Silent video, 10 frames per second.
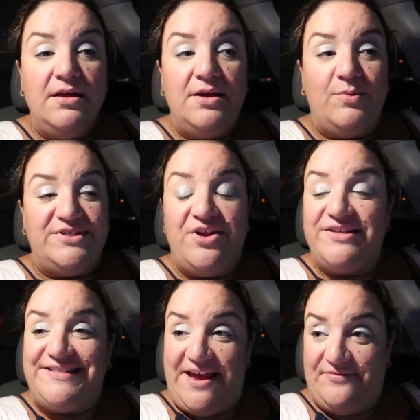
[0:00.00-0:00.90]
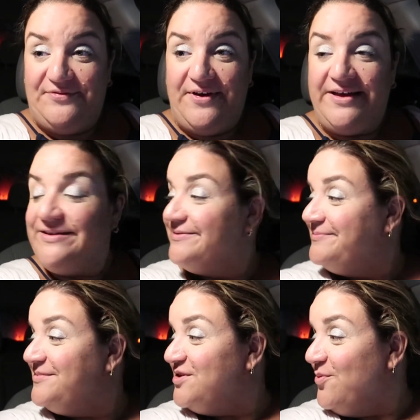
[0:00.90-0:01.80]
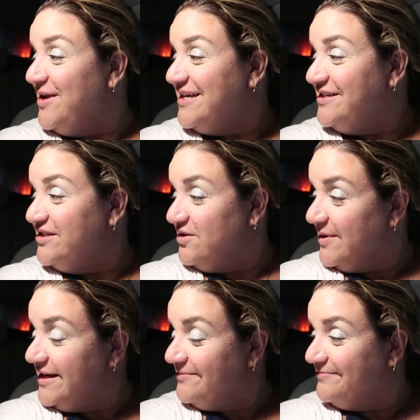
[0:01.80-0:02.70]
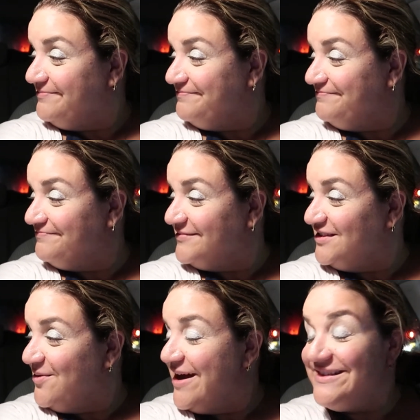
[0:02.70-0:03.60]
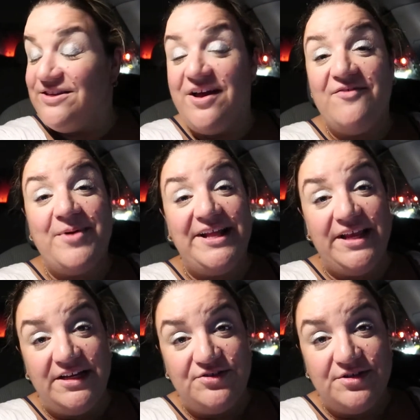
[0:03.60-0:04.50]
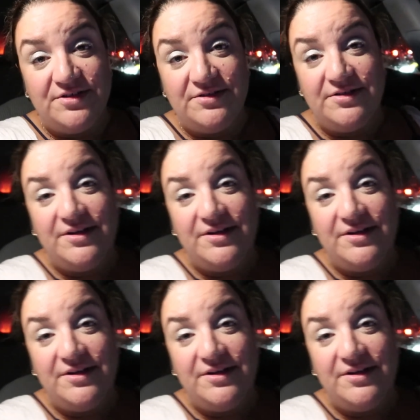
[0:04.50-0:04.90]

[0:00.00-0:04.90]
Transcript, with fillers: it was not safe. So we didn't do it. So I still have my lantern